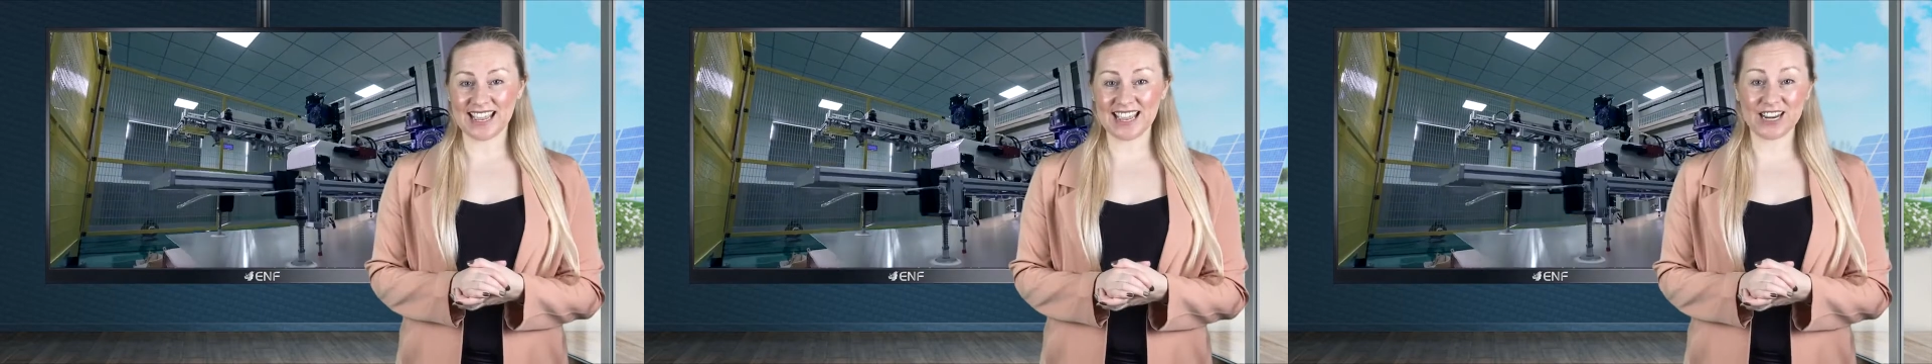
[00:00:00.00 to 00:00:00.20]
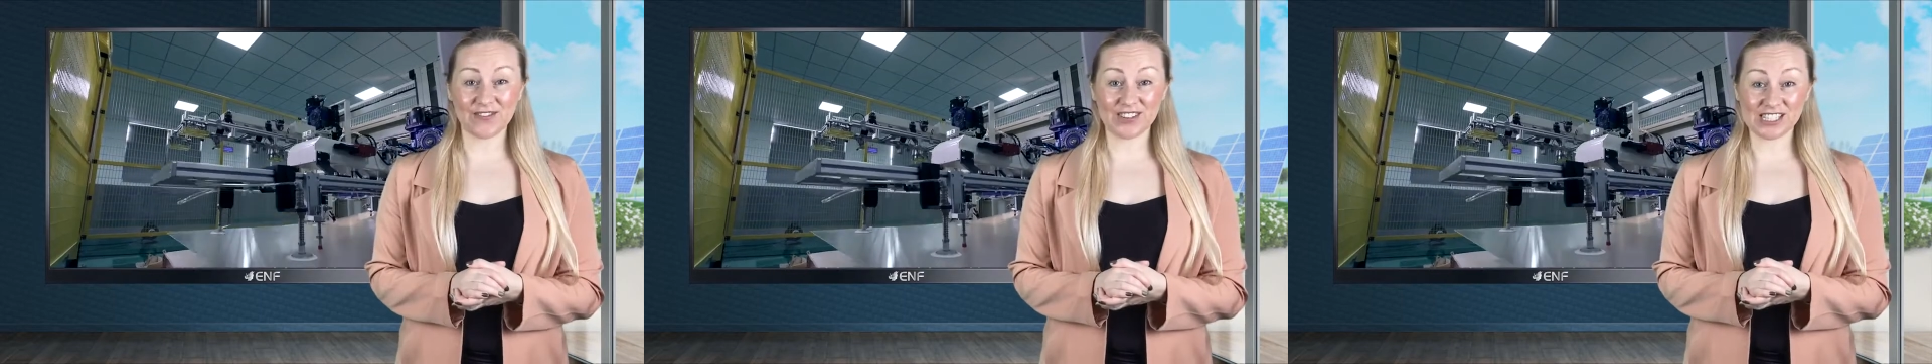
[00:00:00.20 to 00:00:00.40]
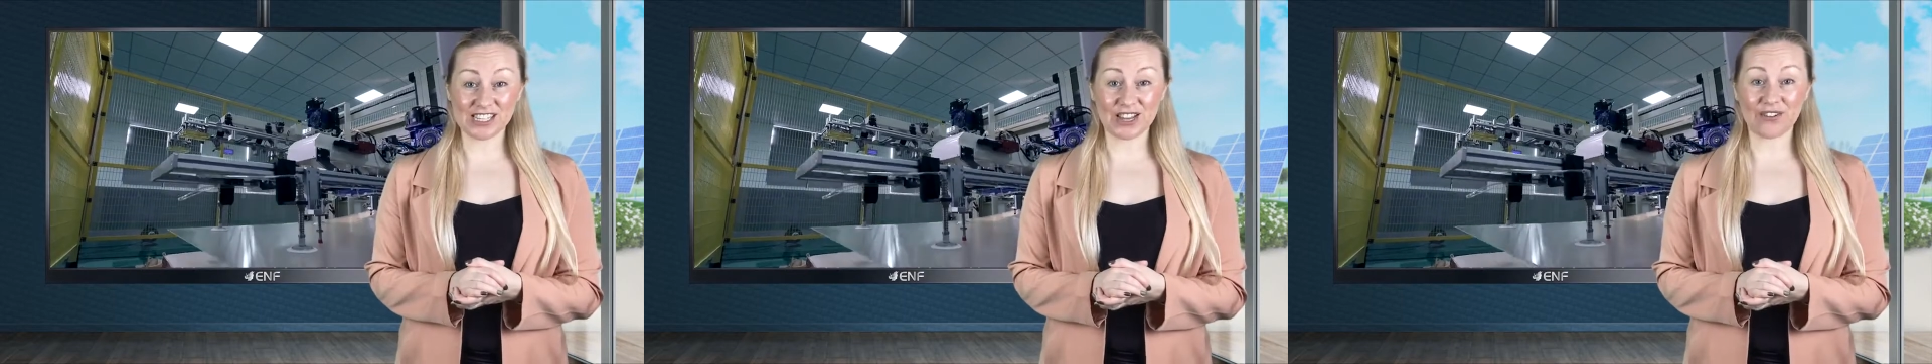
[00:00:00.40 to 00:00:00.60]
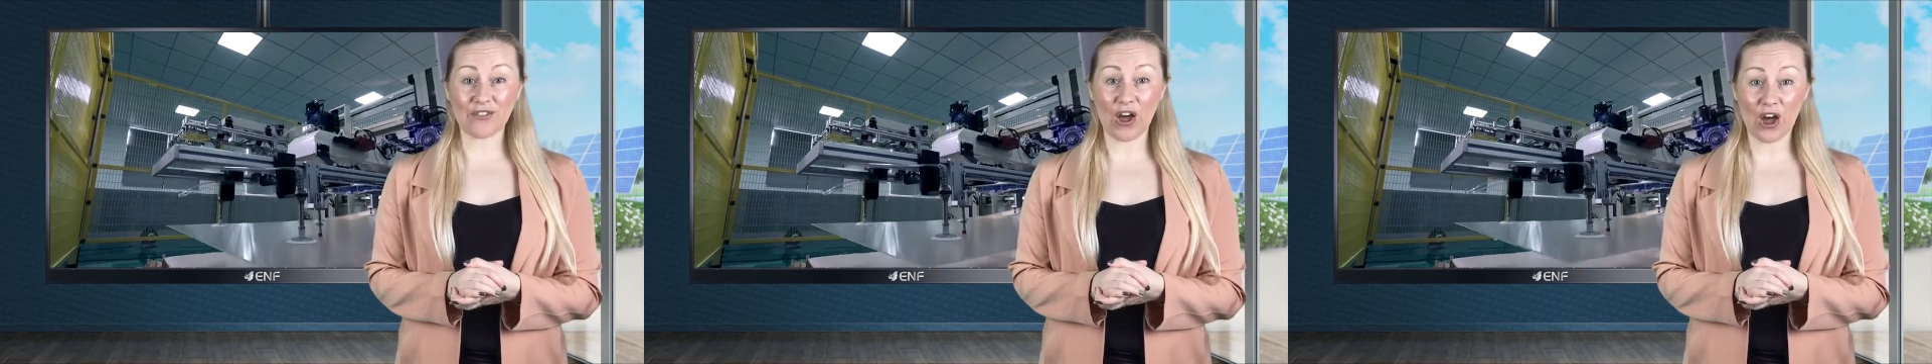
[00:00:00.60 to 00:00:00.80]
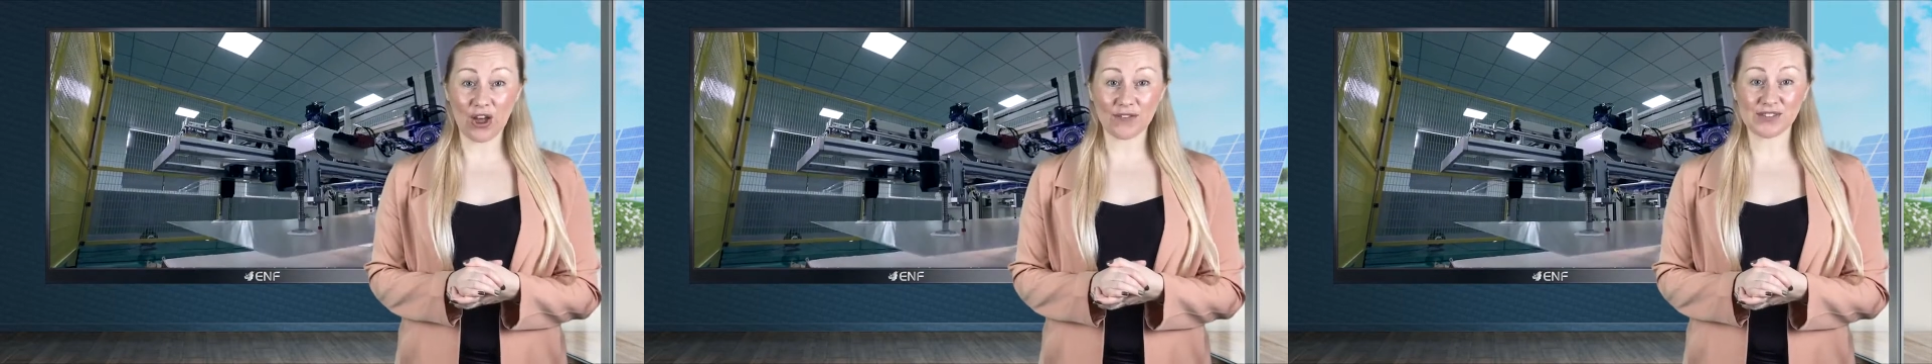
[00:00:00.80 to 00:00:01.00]
Innovative
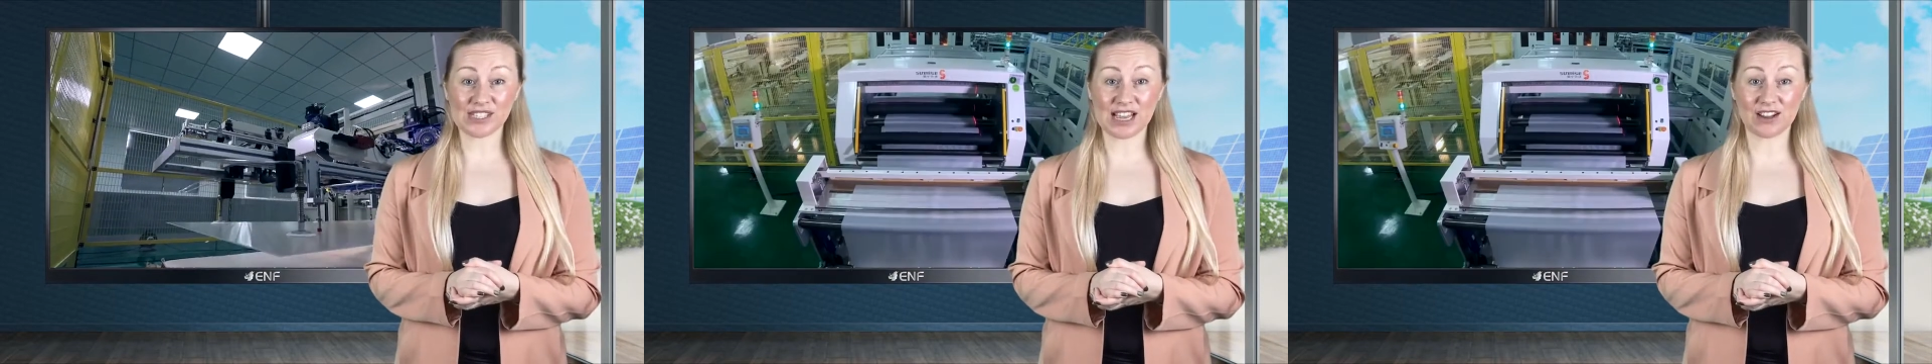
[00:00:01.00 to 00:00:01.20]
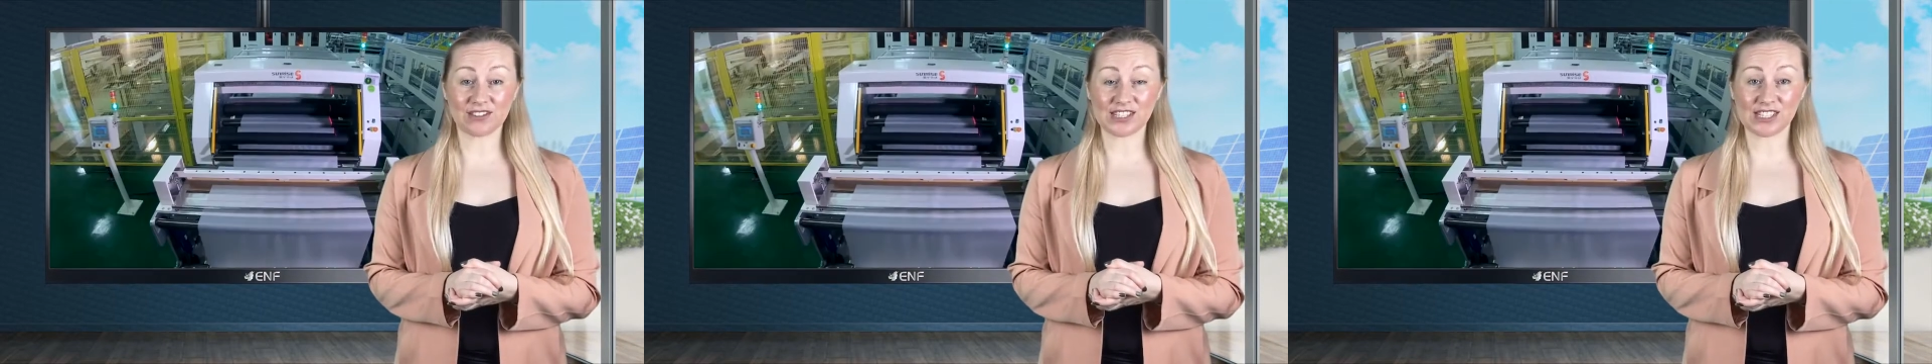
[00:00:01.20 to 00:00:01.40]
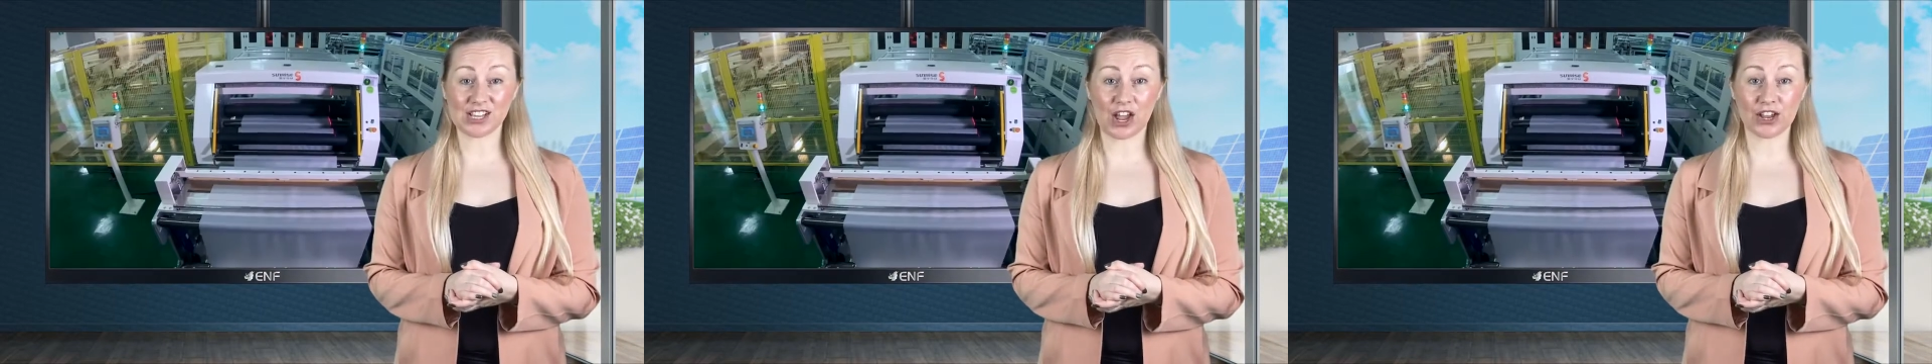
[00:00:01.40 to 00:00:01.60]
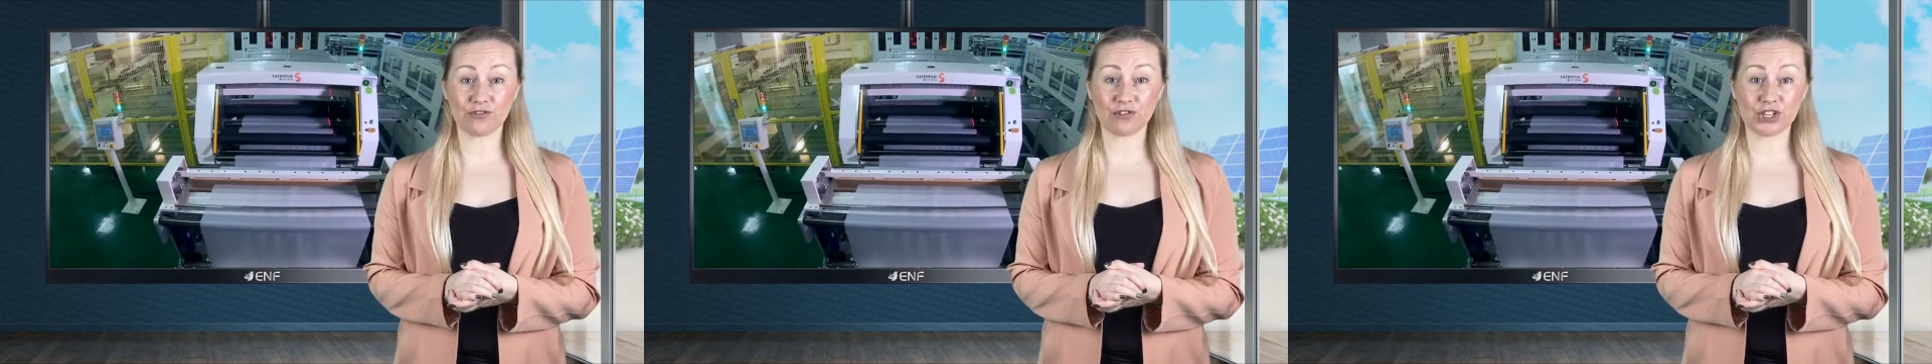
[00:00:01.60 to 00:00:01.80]
half cell design